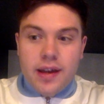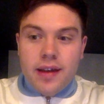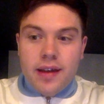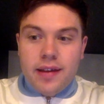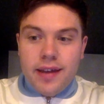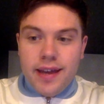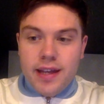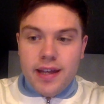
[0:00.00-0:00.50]

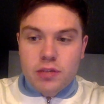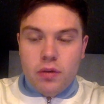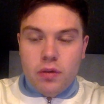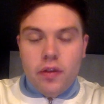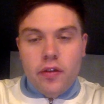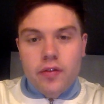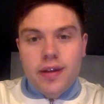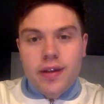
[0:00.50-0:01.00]
He's
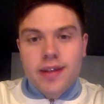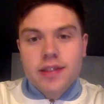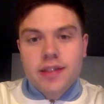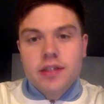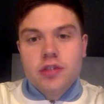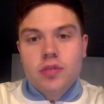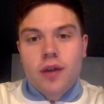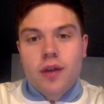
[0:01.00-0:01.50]
one of the
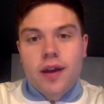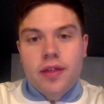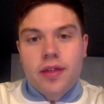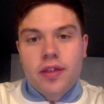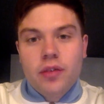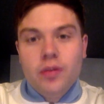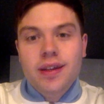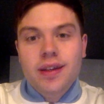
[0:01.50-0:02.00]
reasons why I
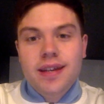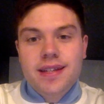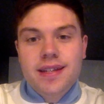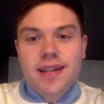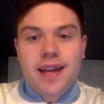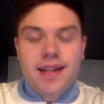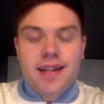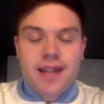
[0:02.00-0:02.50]
think we need
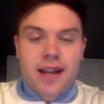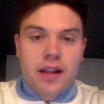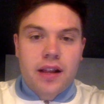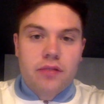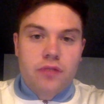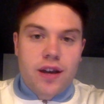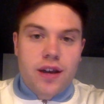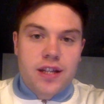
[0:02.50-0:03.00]
to get
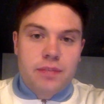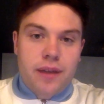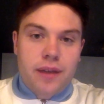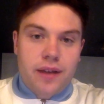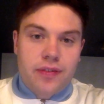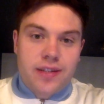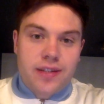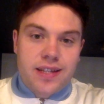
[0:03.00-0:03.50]
Declan Rice
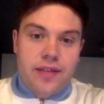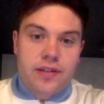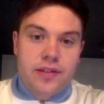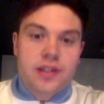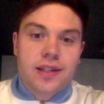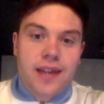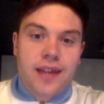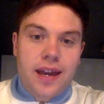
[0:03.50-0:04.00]
back for this
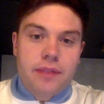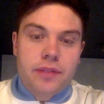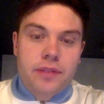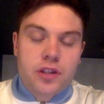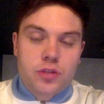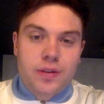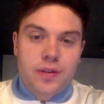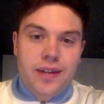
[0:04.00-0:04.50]
Everton game,
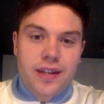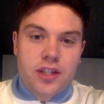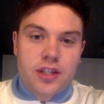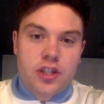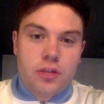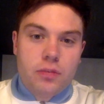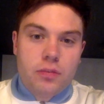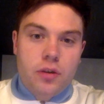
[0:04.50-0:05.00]
because we need
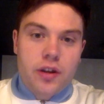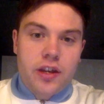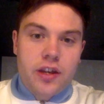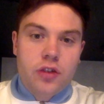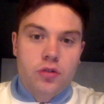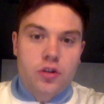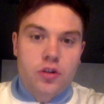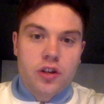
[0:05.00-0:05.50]

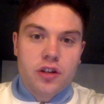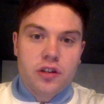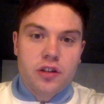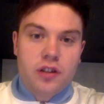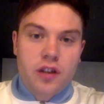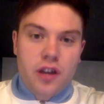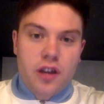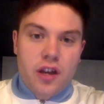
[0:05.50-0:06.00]
somebody who
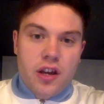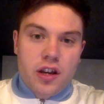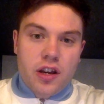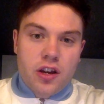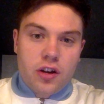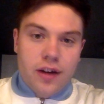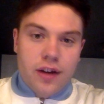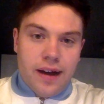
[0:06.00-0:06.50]
can
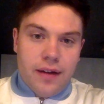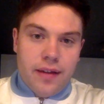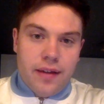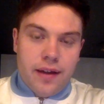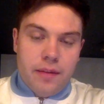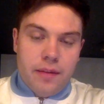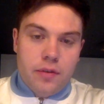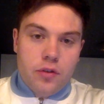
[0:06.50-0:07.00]
cut out
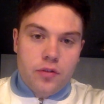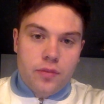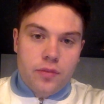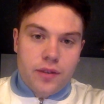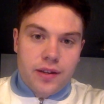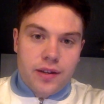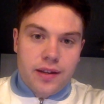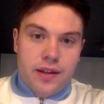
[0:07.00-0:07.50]
that
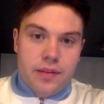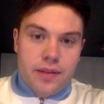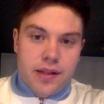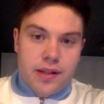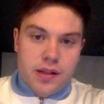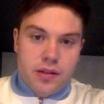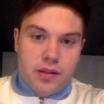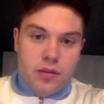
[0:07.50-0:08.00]
movement in the
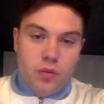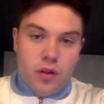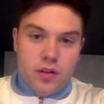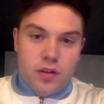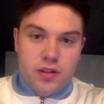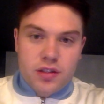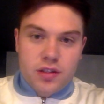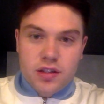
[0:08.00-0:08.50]
middle, the
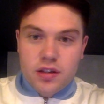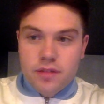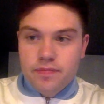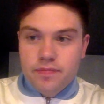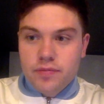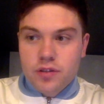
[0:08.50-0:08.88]
ones that